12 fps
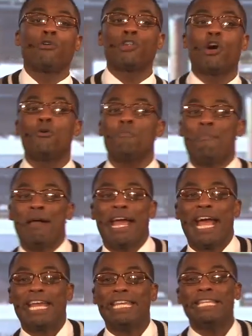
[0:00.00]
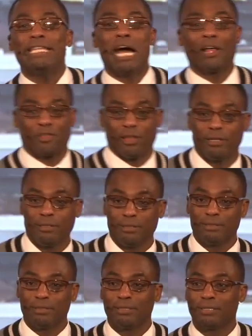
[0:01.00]
no man, nothing
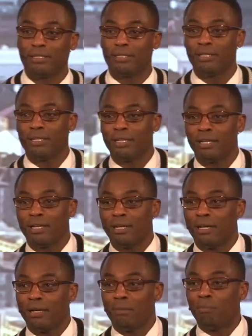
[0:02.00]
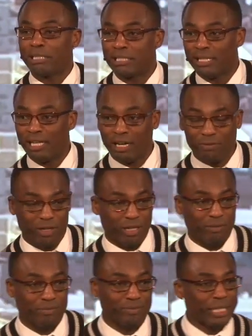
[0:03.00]
but to love him.
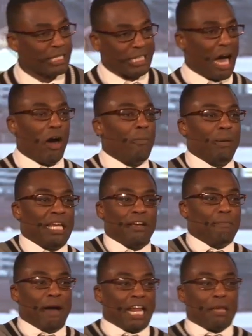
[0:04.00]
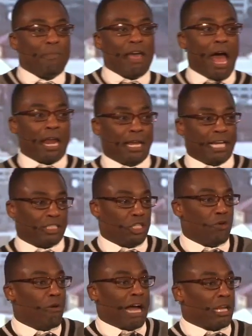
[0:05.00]
I don't believe everybody can be out of debt, so
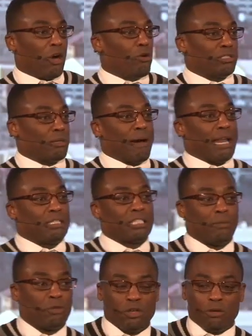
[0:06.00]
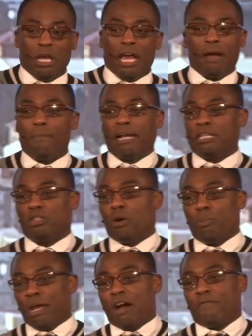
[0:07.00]
you're going to have to owe somebody something. Everybody just don't
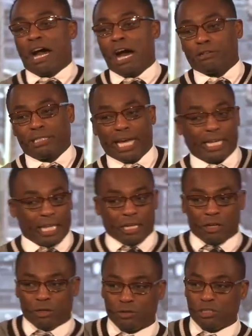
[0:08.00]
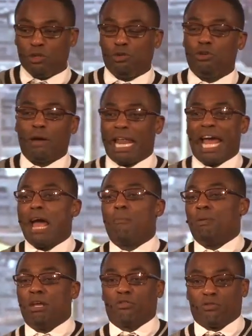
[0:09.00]
pay off a house like that. You know, so you got to have
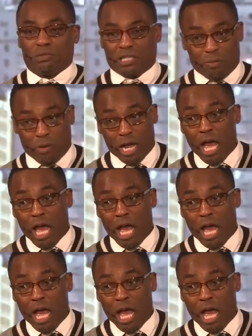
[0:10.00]
bills from somewhere.